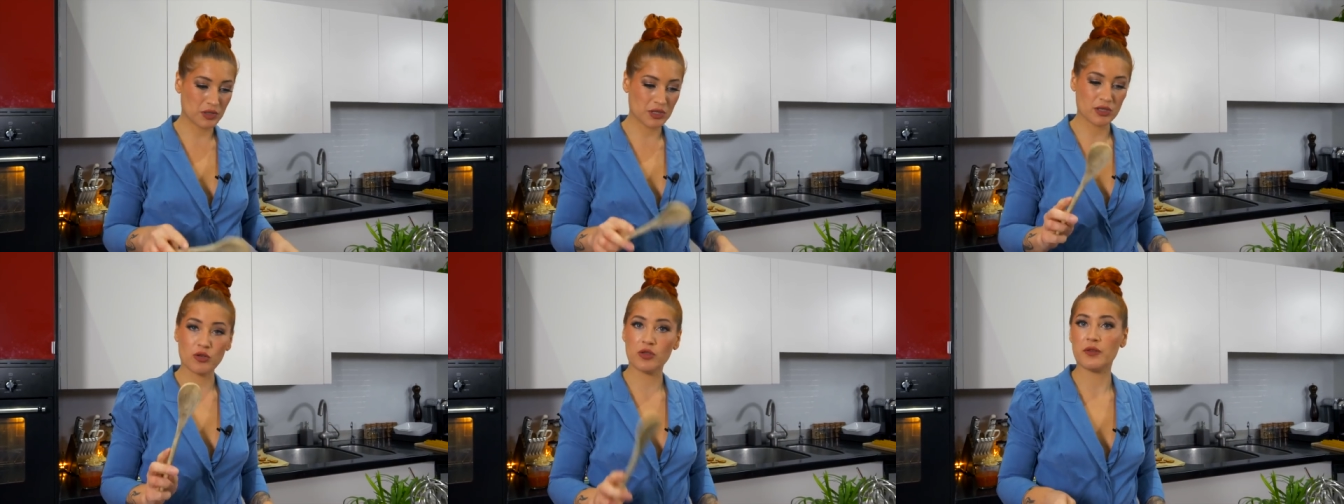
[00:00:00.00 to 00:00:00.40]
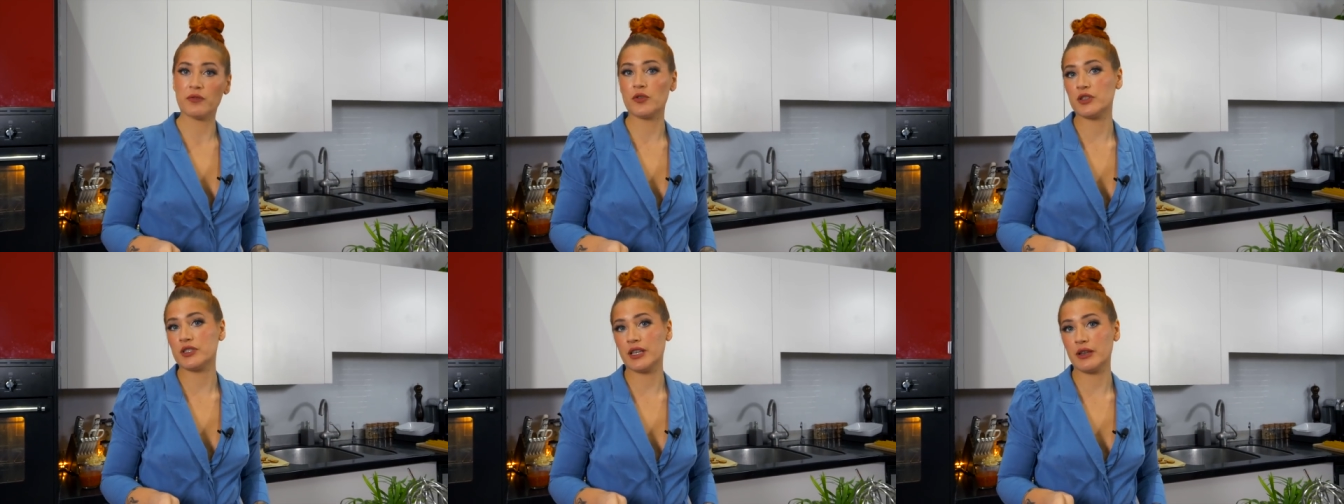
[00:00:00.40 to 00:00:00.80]
So the
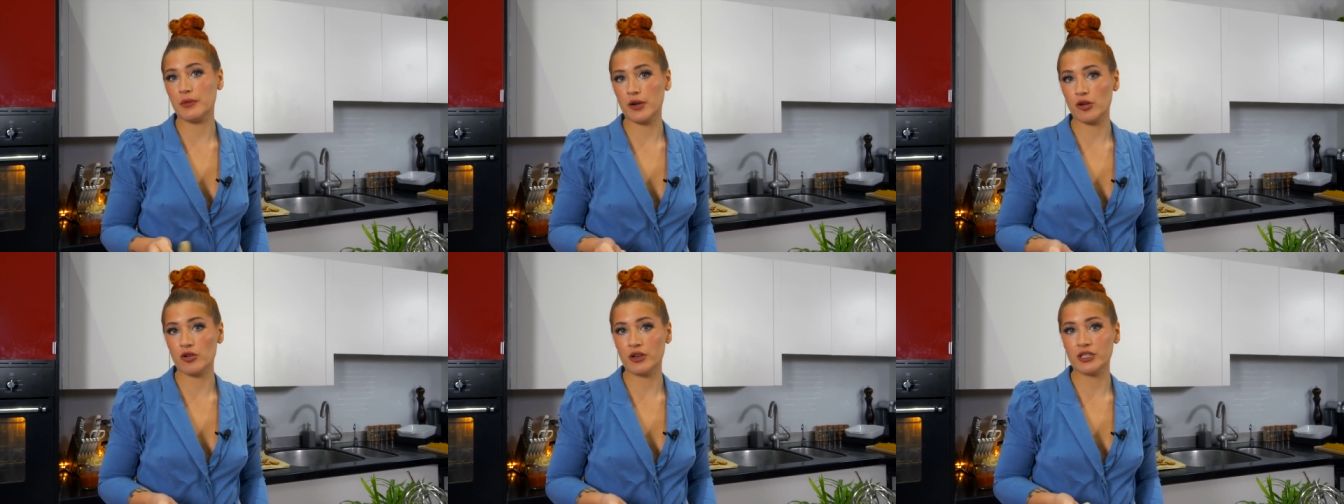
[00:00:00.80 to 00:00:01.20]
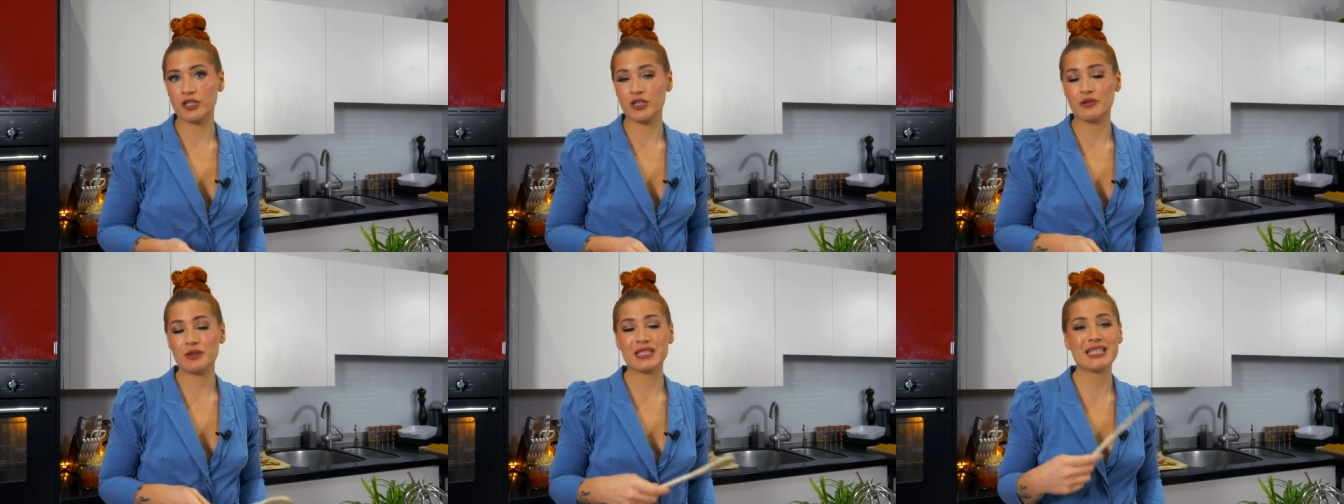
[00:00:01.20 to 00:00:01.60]
first thing we are going to
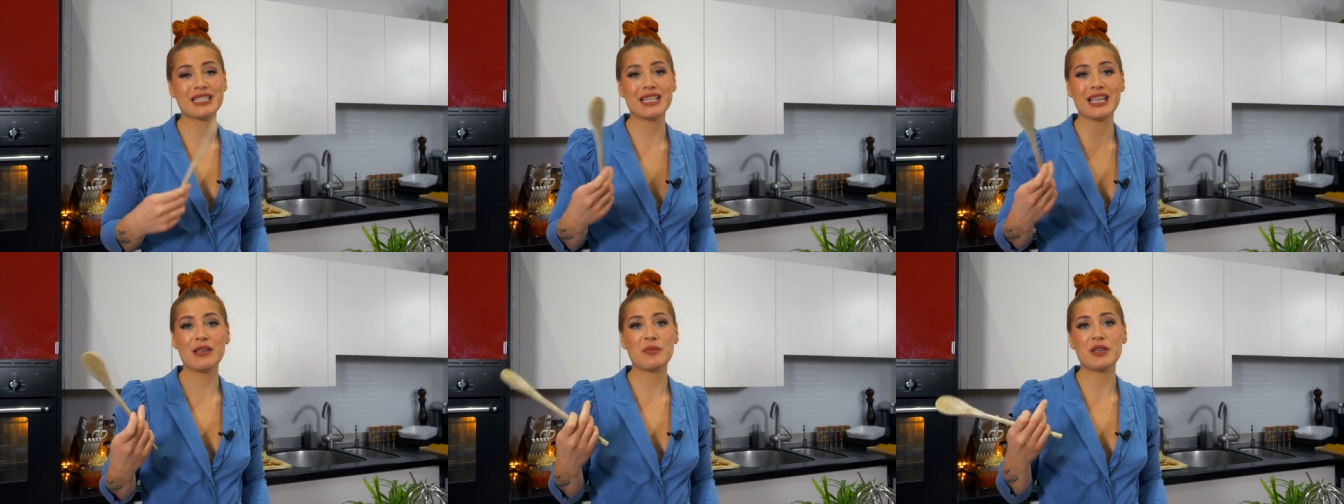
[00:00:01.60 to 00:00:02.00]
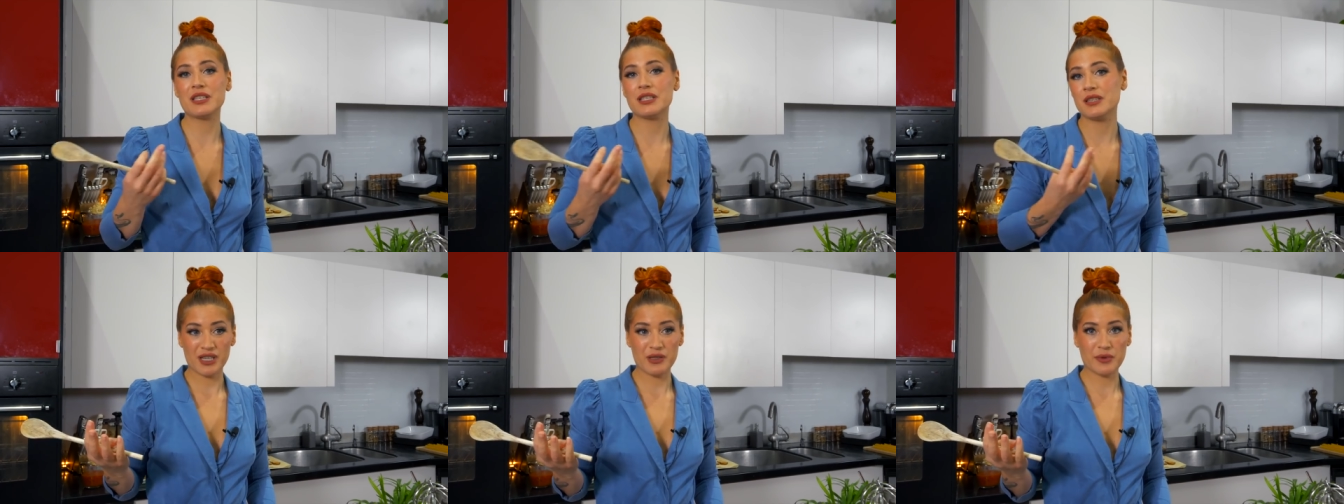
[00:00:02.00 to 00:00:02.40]
do is the same
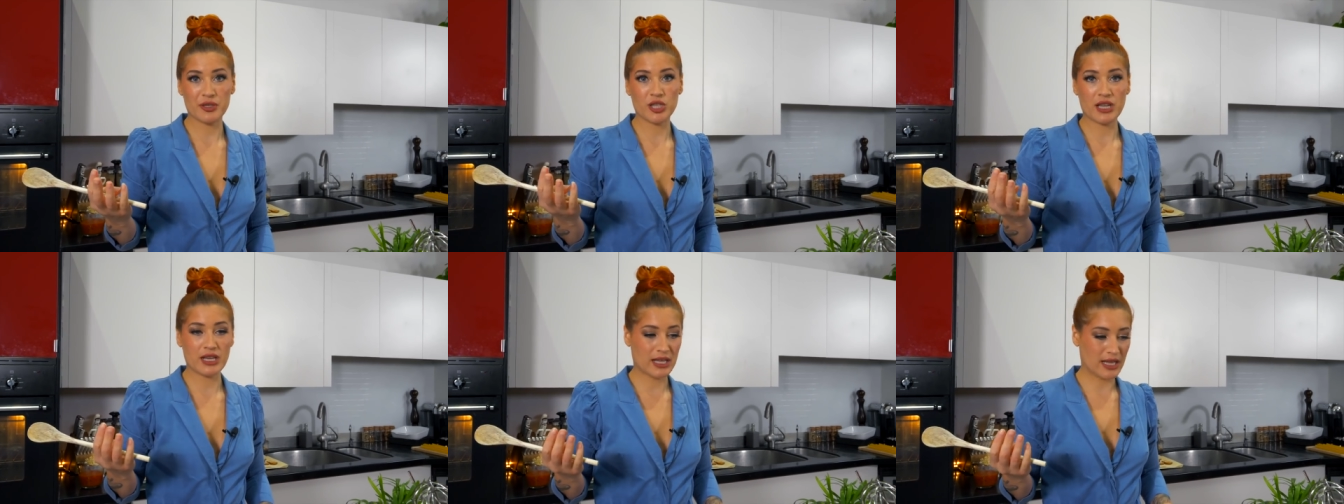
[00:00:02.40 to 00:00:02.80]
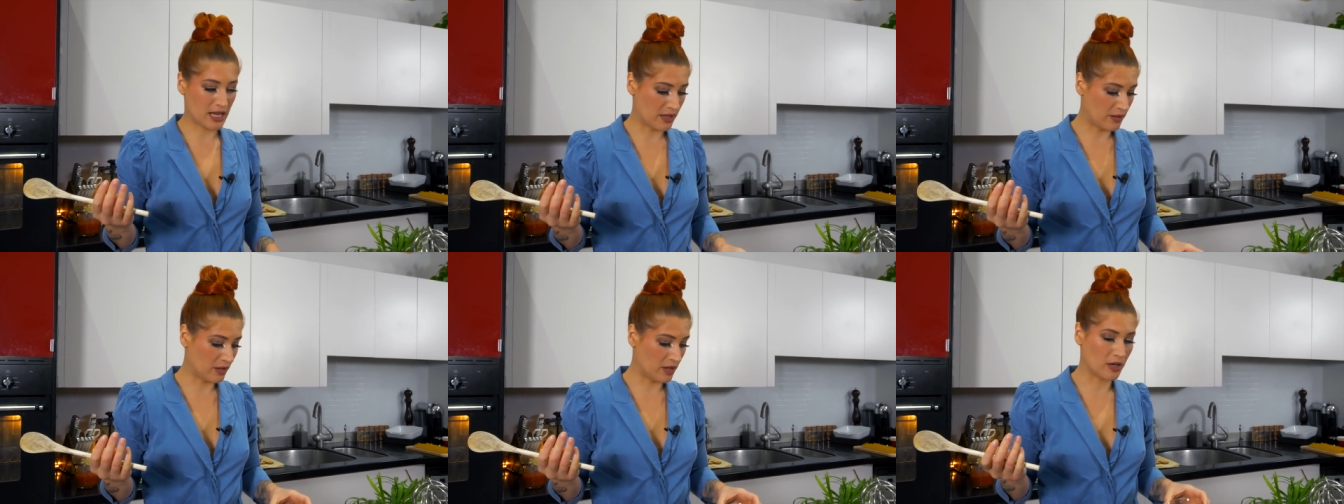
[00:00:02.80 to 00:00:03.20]
as pretty much any
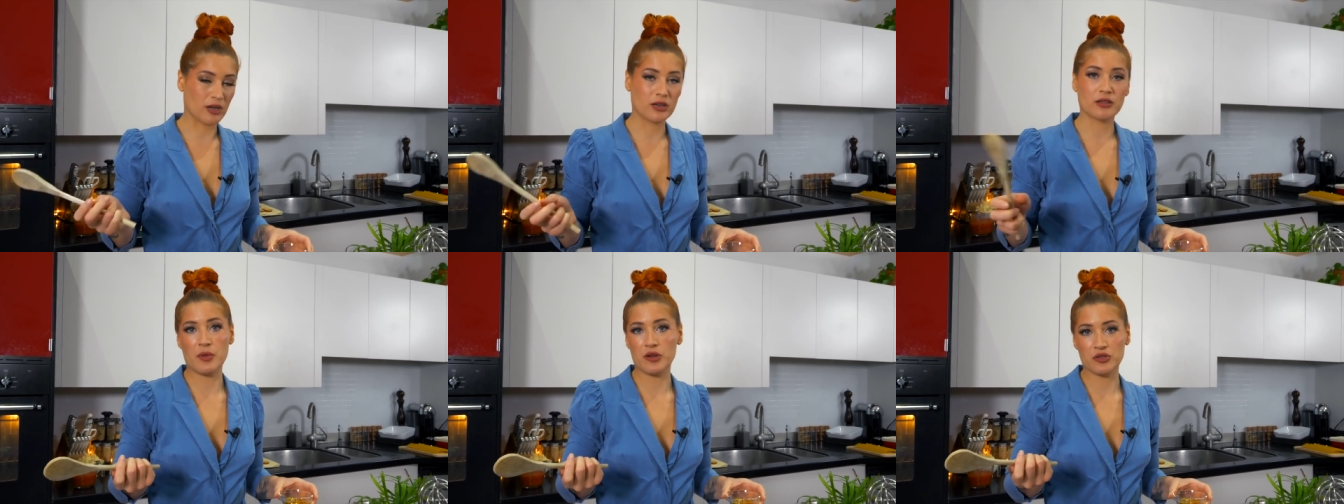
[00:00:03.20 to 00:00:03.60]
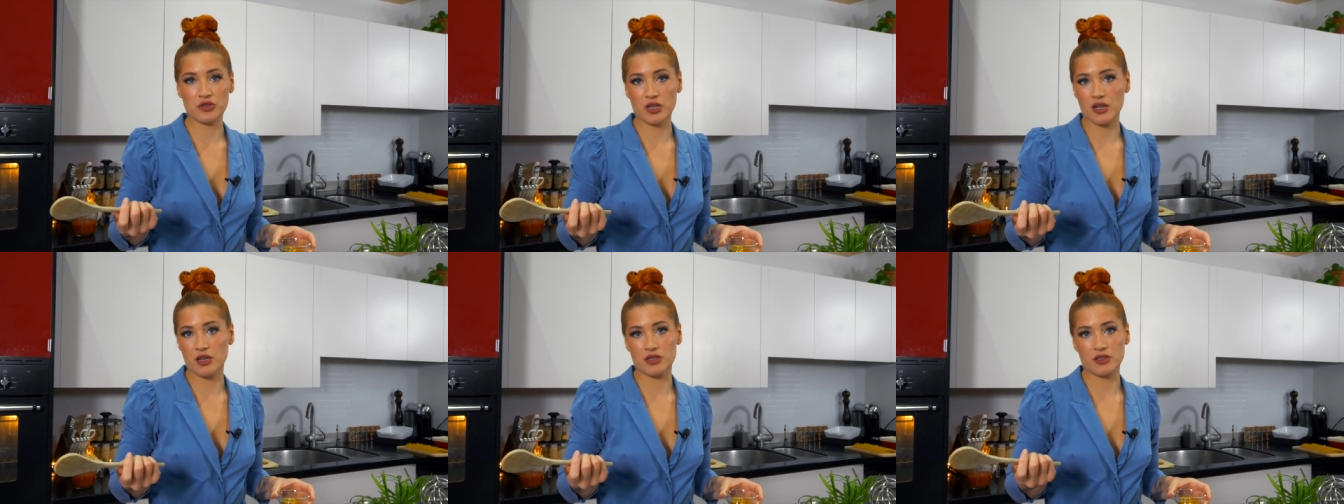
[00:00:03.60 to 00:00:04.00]
other tomato
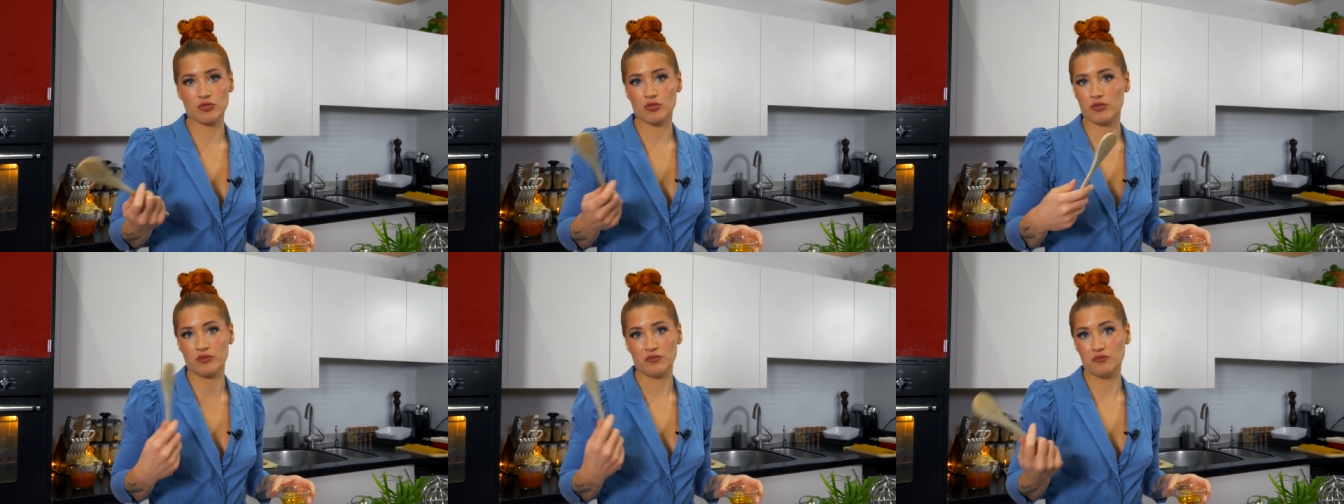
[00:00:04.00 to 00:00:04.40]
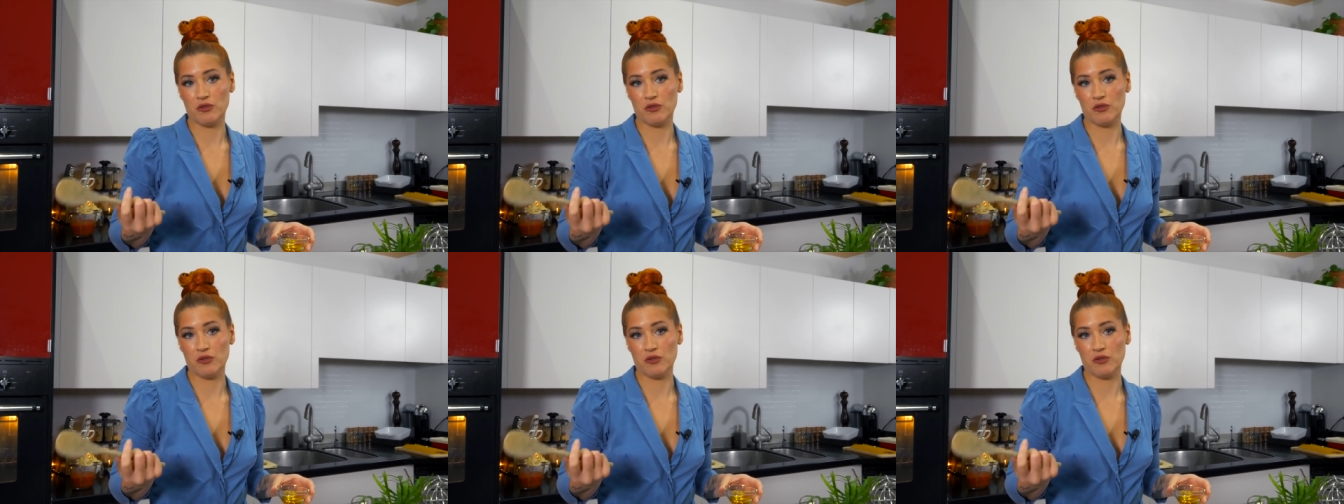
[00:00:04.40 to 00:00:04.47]
sauce or